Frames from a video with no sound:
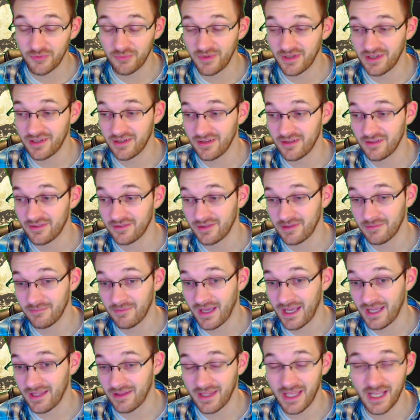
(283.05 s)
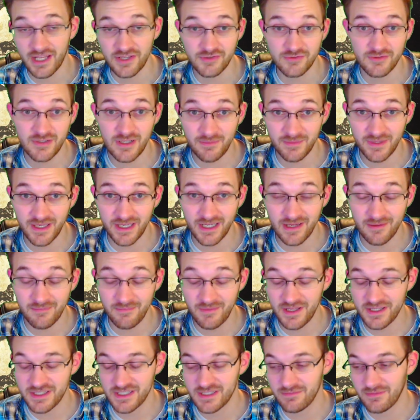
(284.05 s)
because in my last stream, like I
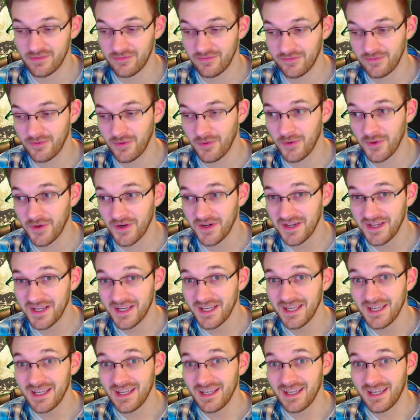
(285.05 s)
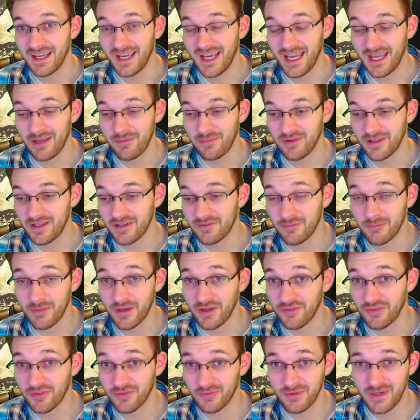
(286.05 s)
mentioned before, I played for
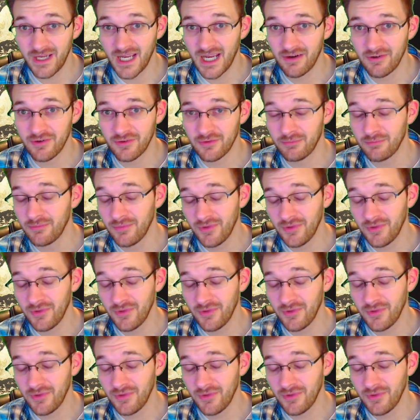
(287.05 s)
about 3 hours.